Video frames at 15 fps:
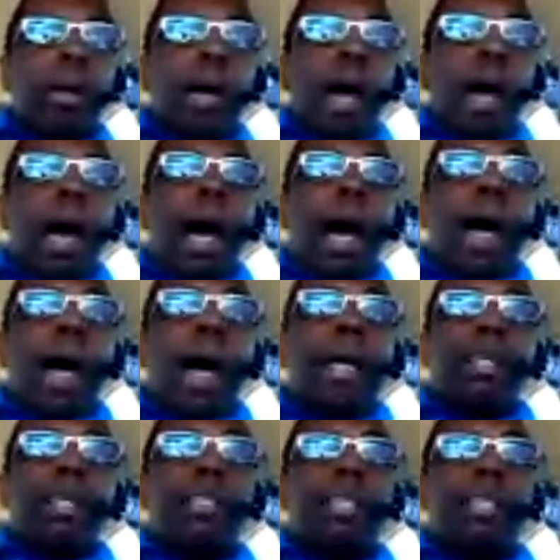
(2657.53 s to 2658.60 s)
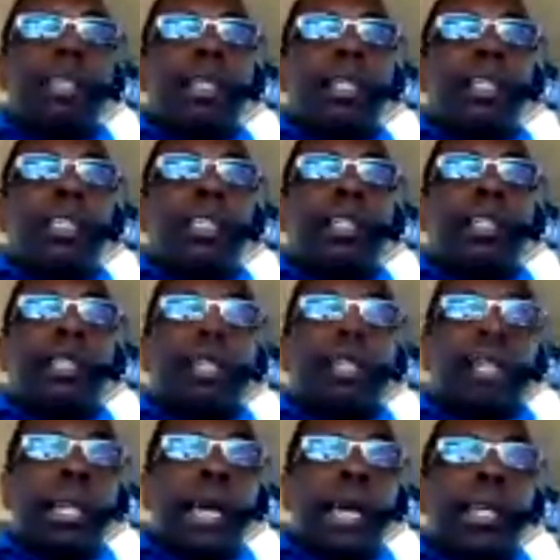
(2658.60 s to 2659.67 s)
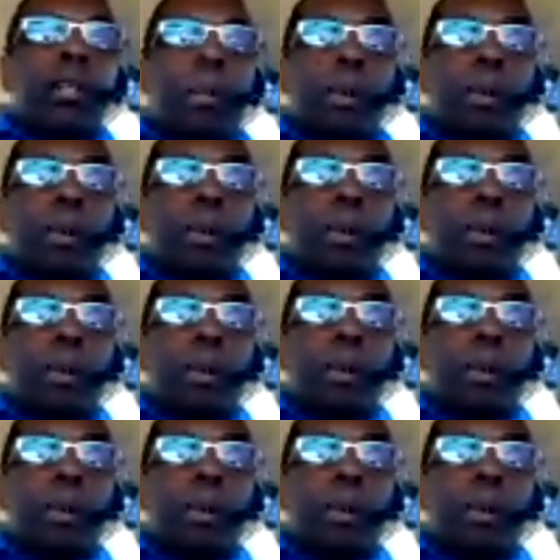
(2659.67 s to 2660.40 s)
I suggest a person,